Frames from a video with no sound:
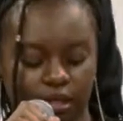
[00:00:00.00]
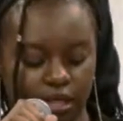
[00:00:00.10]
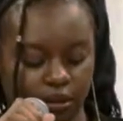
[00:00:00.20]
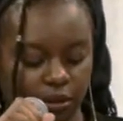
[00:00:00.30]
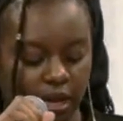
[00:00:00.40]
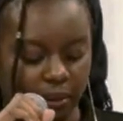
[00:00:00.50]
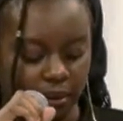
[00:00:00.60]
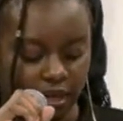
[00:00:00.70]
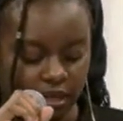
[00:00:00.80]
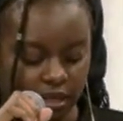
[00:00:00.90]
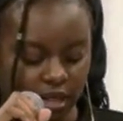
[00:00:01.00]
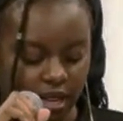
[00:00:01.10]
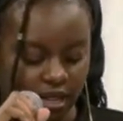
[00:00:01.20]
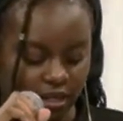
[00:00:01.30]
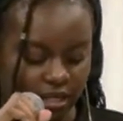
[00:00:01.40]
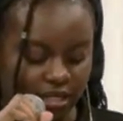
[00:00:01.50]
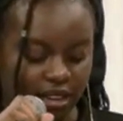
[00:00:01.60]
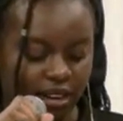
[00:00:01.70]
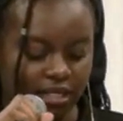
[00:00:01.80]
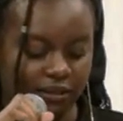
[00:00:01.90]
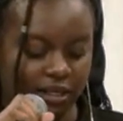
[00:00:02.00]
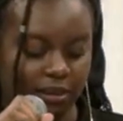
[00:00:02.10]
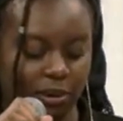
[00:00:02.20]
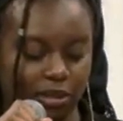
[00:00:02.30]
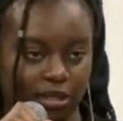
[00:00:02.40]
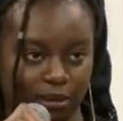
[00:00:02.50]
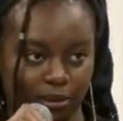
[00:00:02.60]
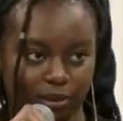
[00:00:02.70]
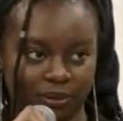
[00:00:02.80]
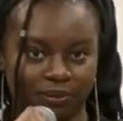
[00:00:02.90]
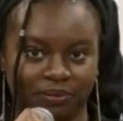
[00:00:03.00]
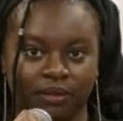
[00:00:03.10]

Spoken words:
see if we can make this as interactive as possible.